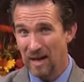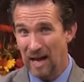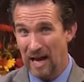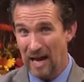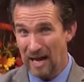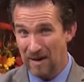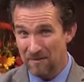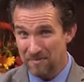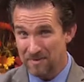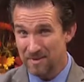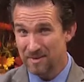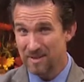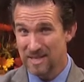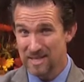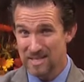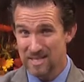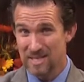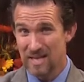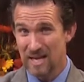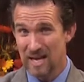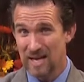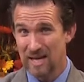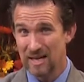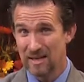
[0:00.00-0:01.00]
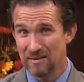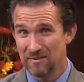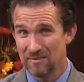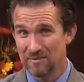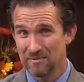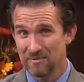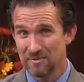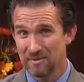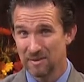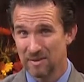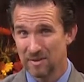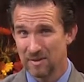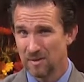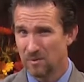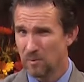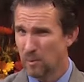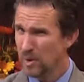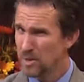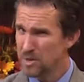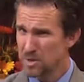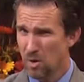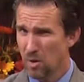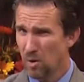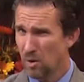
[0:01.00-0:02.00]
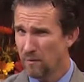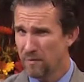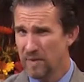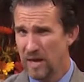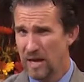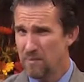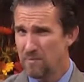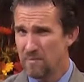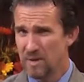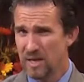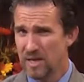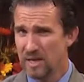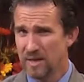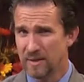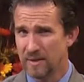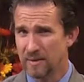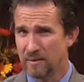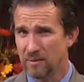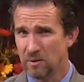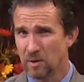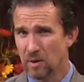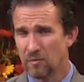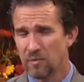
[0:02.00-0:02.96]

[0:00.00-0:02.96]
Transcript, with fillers: after this life, what does all of that mean?